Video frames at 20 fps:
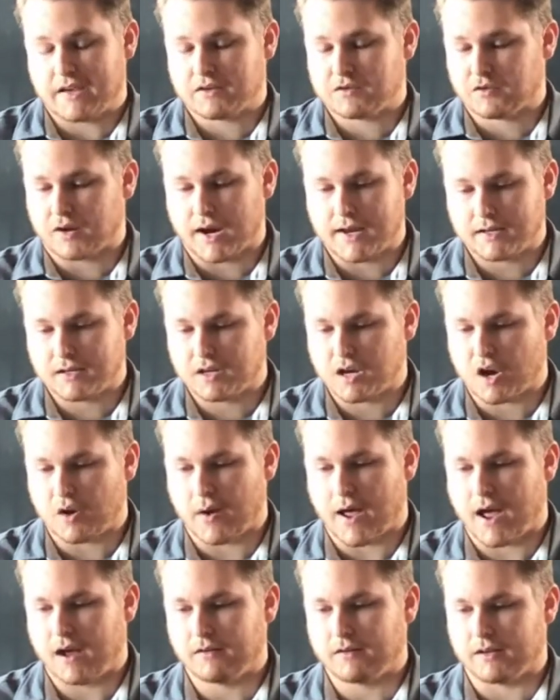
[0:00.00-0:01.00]
tried to go
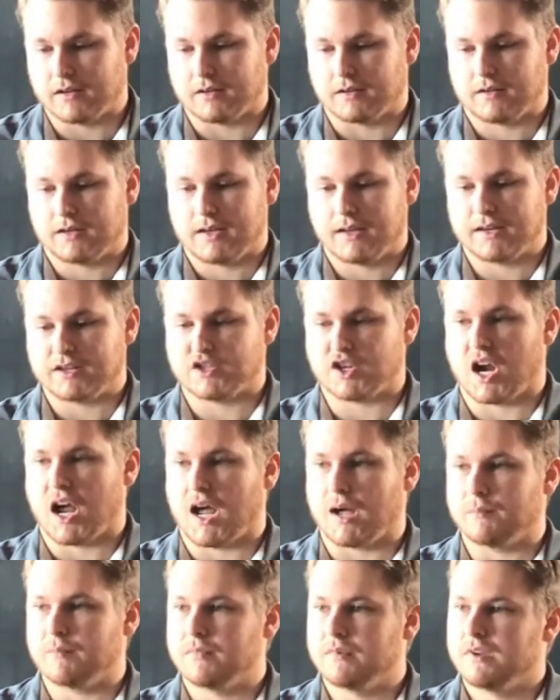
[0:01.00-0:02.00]
out and get a
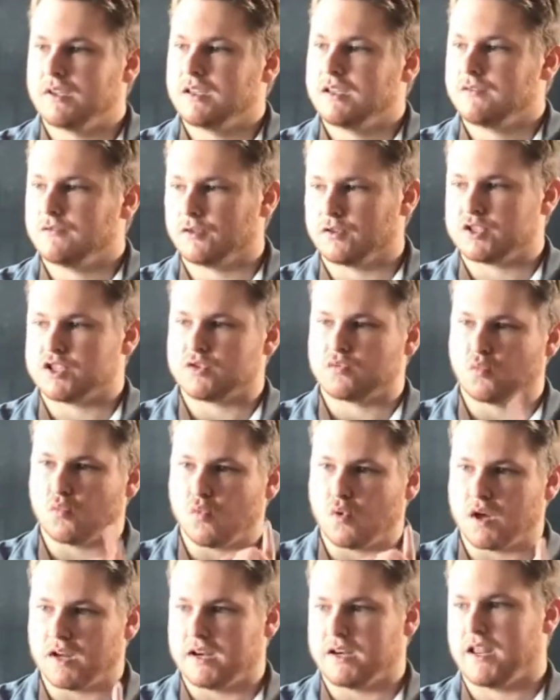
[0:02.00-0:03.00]
job for just
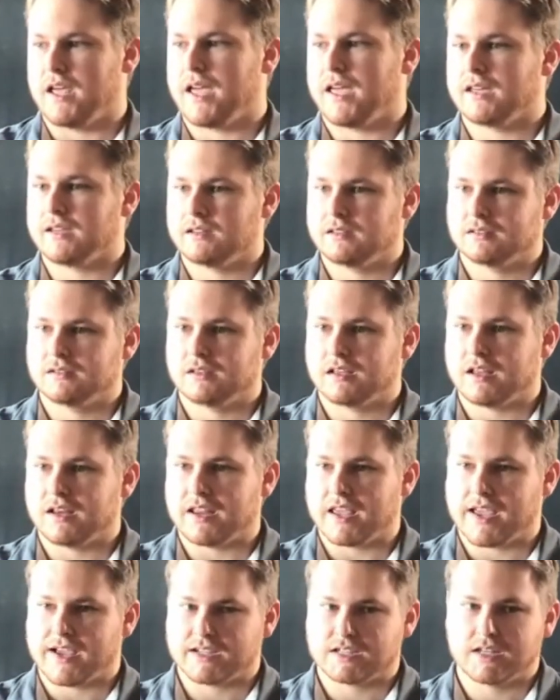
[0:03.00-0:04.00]
one day. And
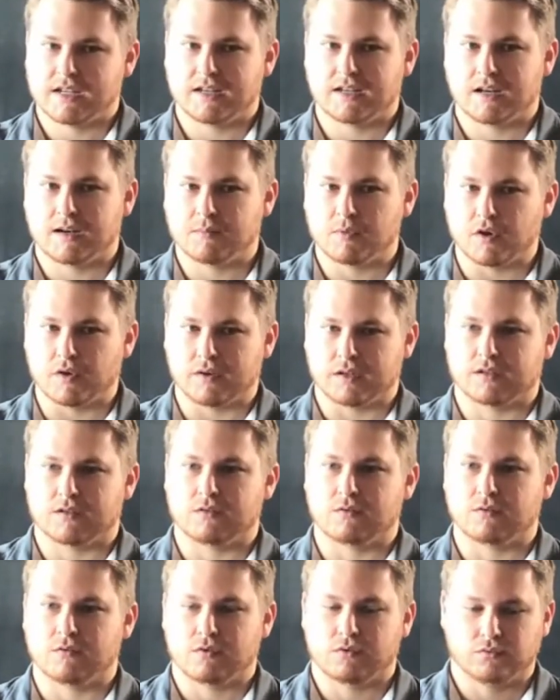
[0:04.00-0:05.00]
he actually ended up going
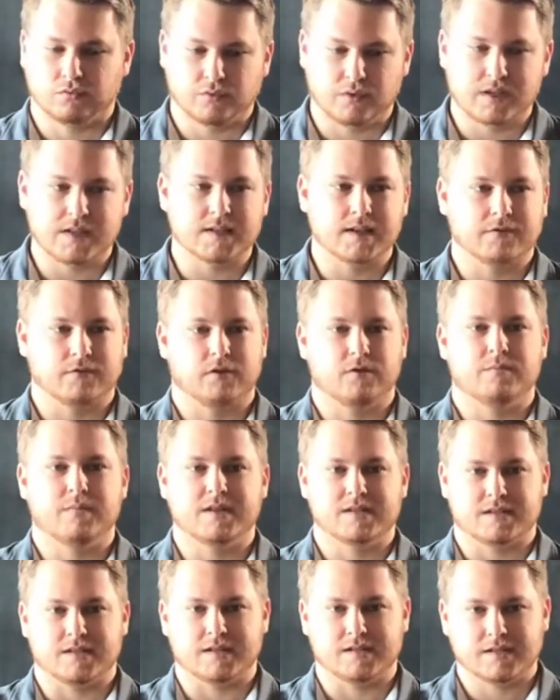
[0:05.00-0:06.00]
to 3 different
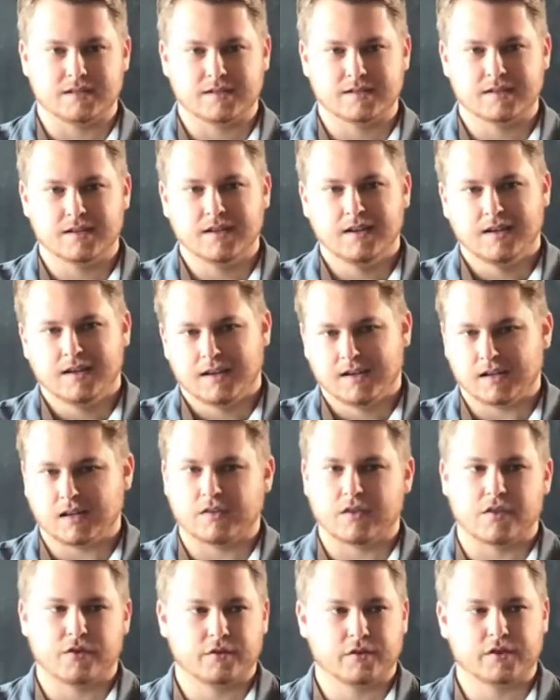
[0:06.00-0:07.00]
businesses. And
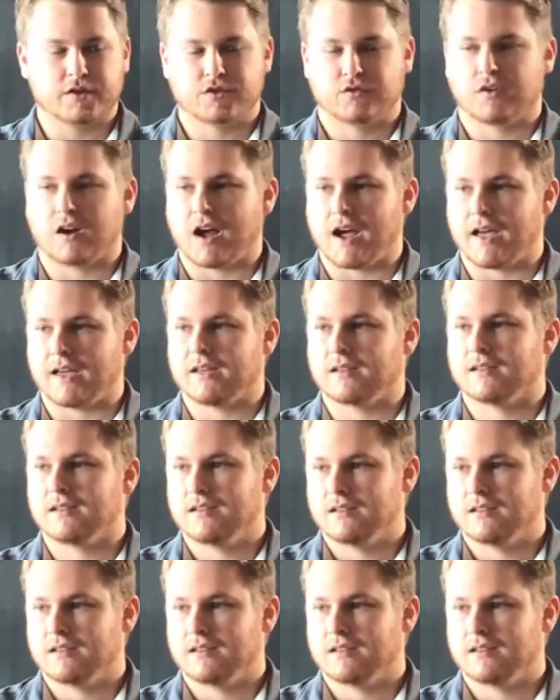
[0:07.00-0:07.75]
on the 3rd try,